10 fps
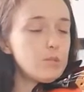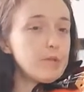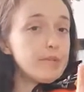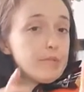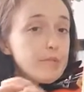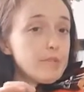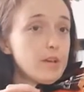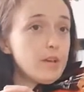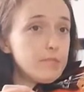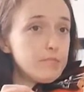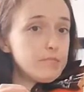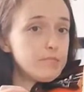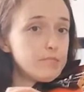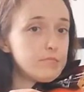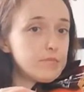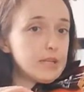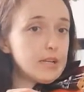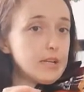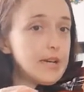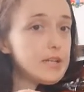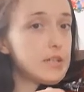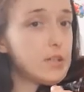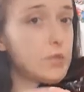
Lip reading: We have the thumb, and I touch